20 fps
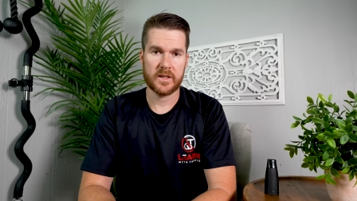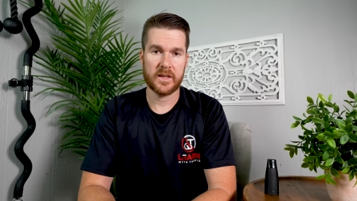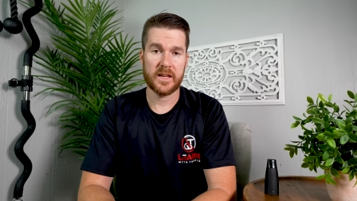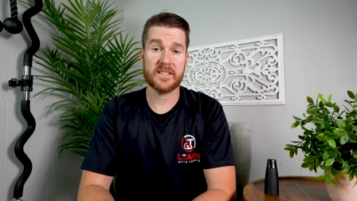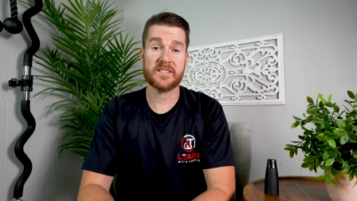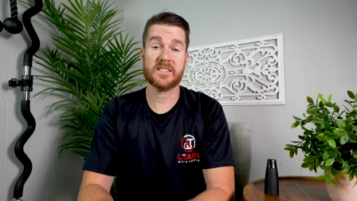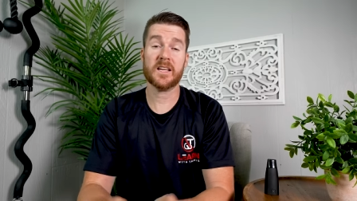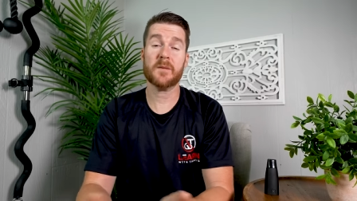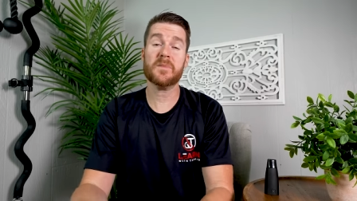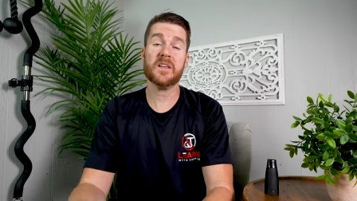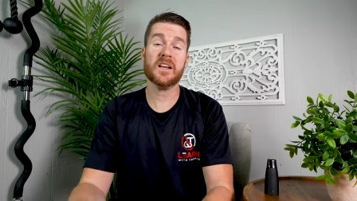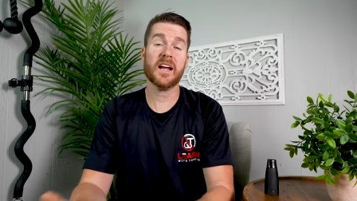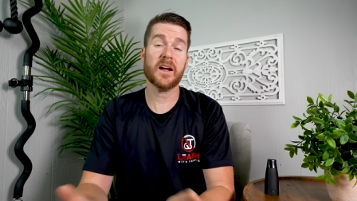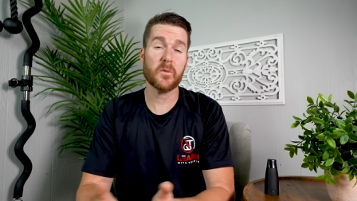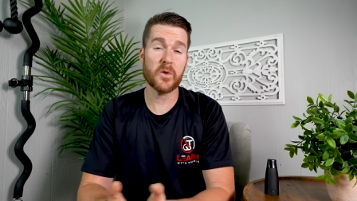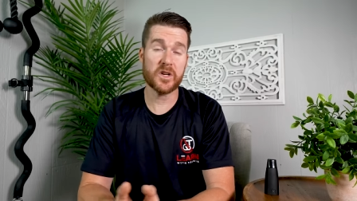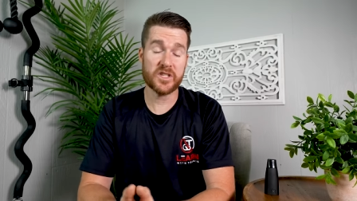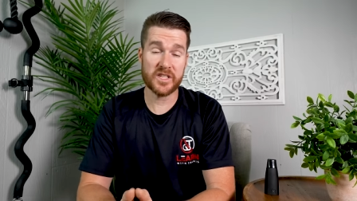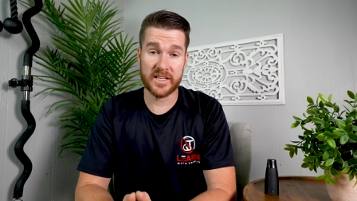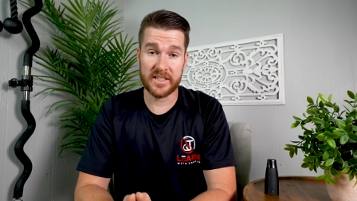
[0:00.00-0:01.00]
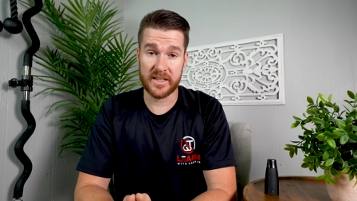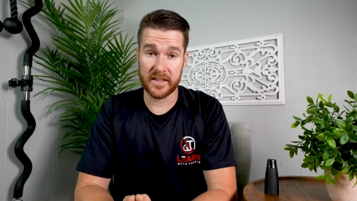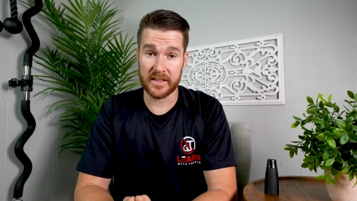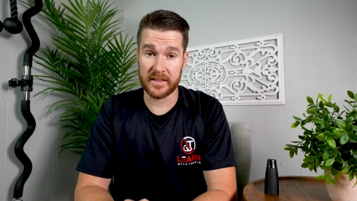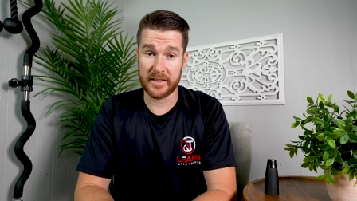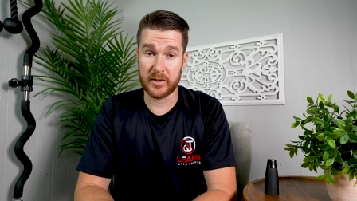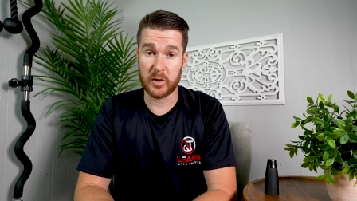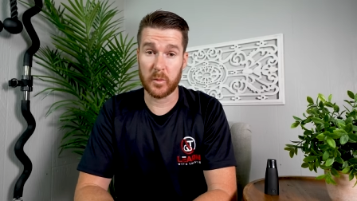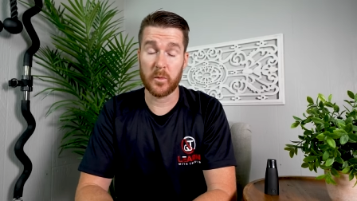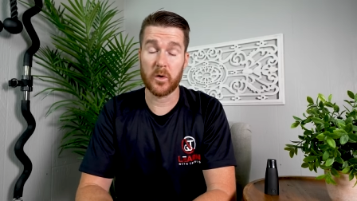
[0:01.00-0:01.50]
And something I wish I'd done a
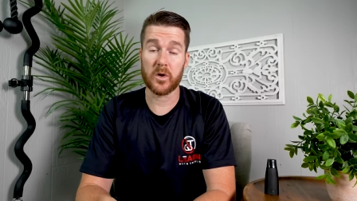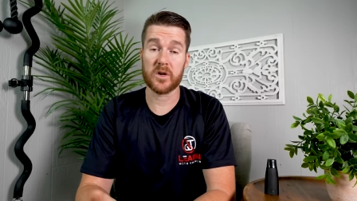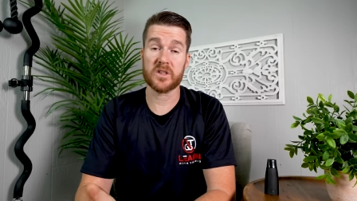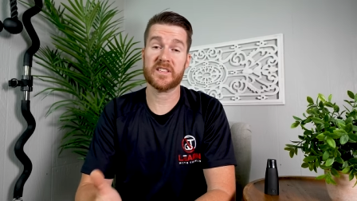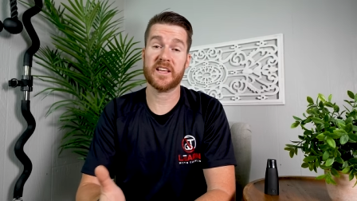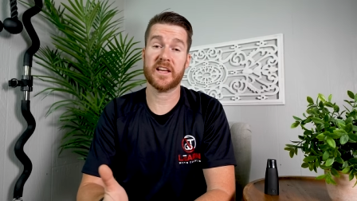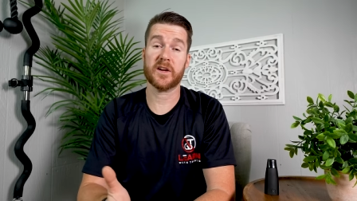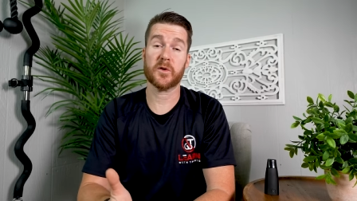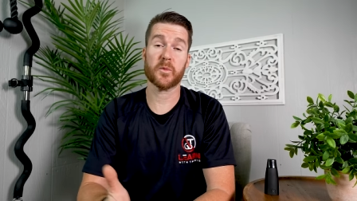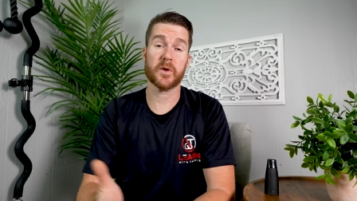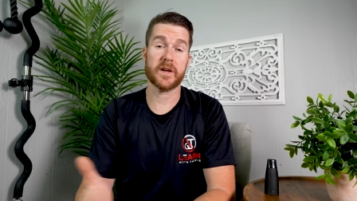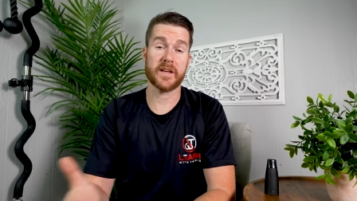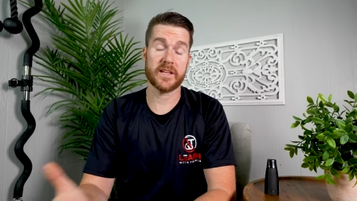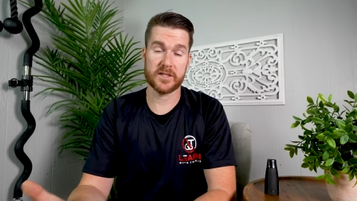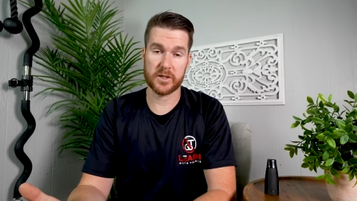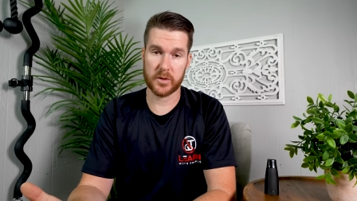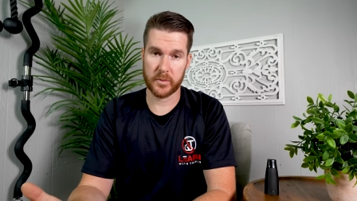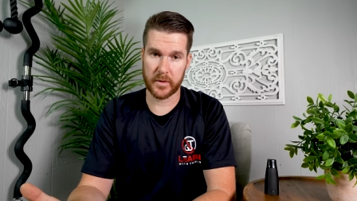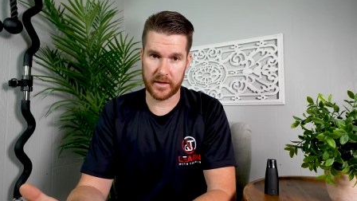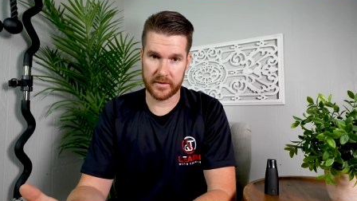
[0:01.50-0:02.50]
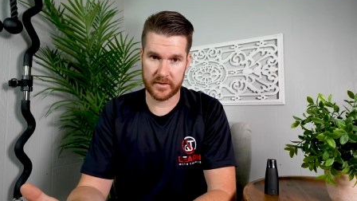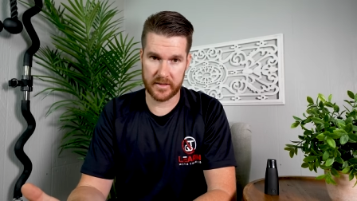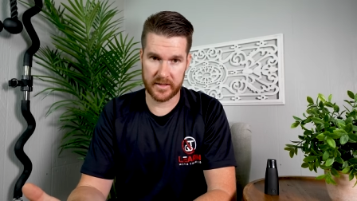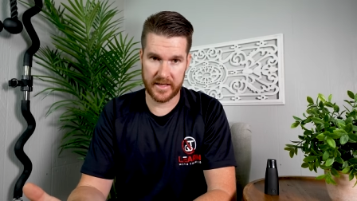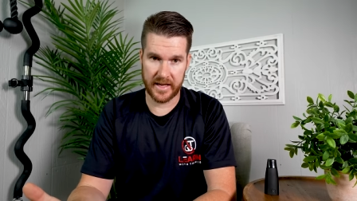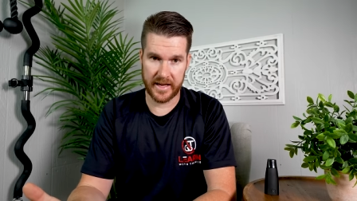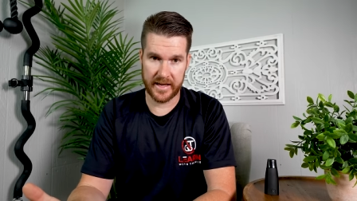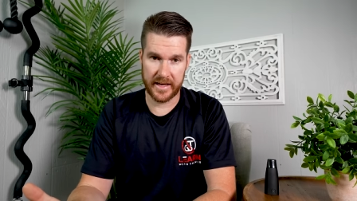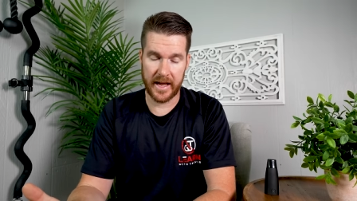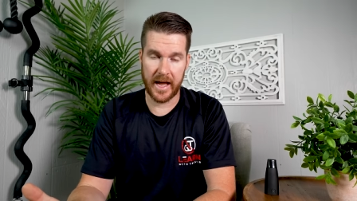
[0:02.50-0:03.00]
little more is take readings throughout the
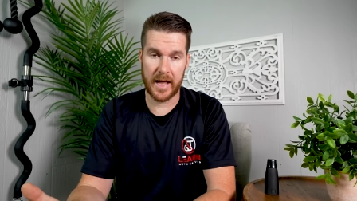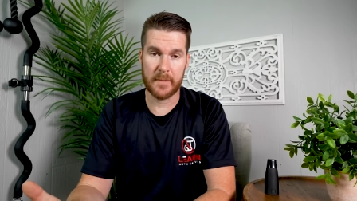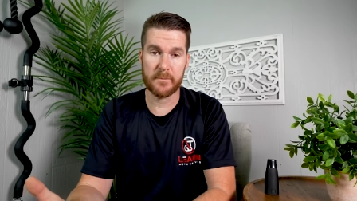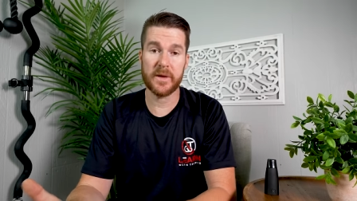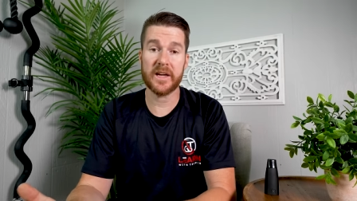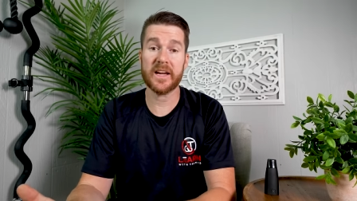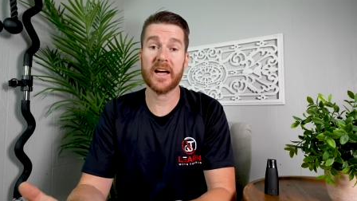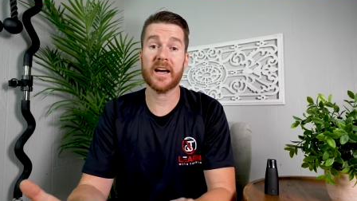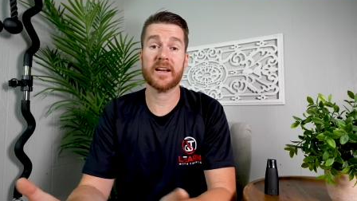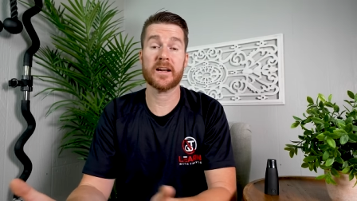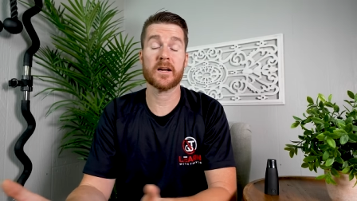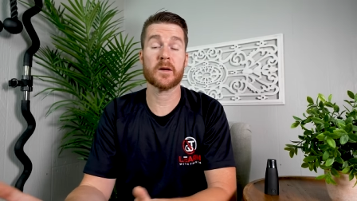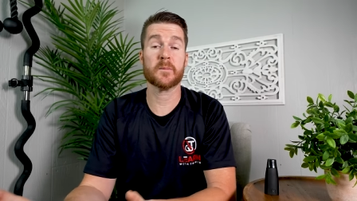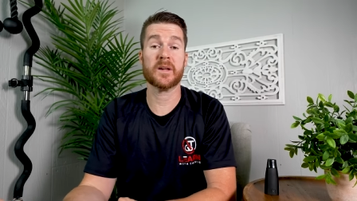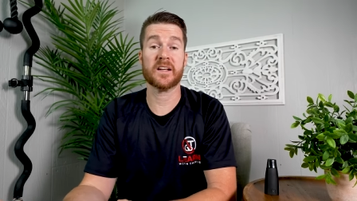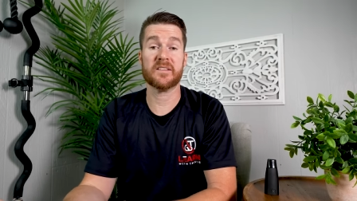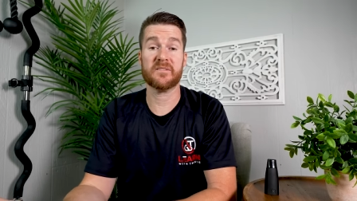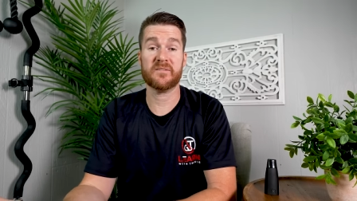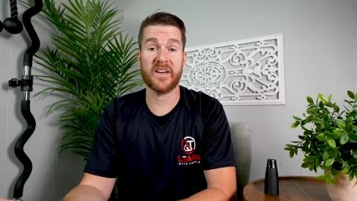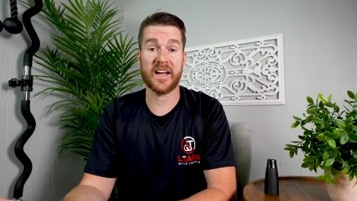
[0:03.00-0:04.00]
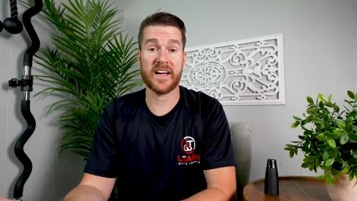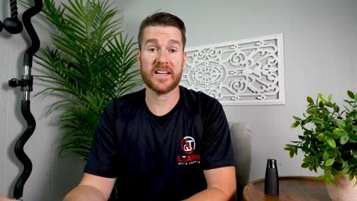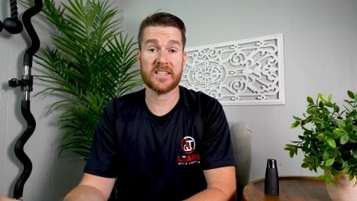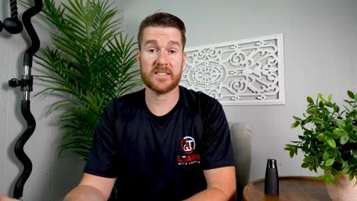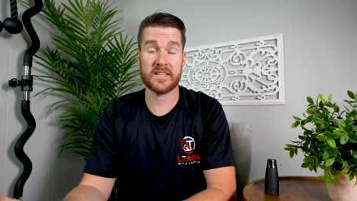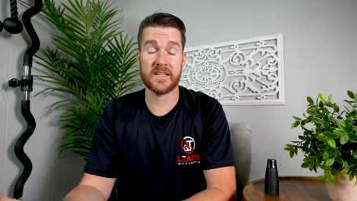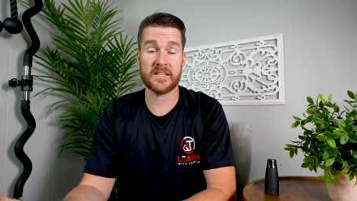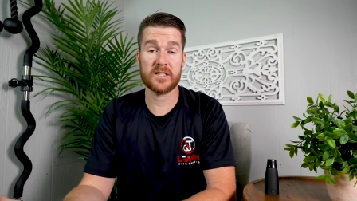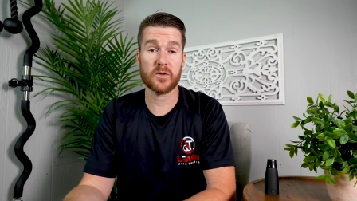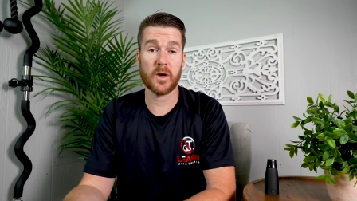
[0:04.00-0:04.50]
day. I'm big on intermittent
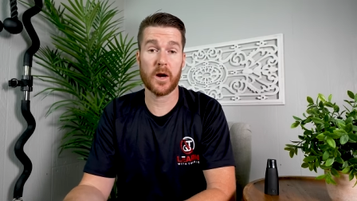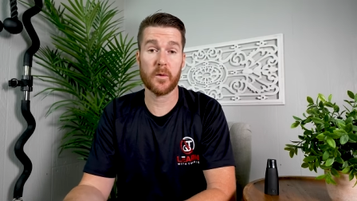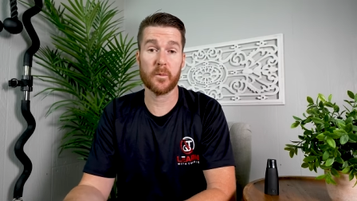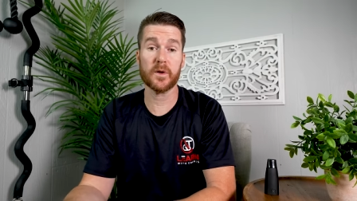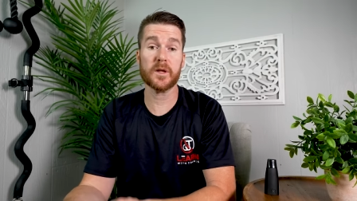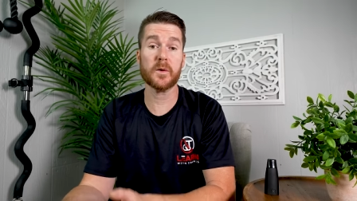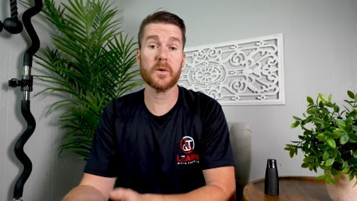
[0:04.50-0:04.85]
fasting, so I really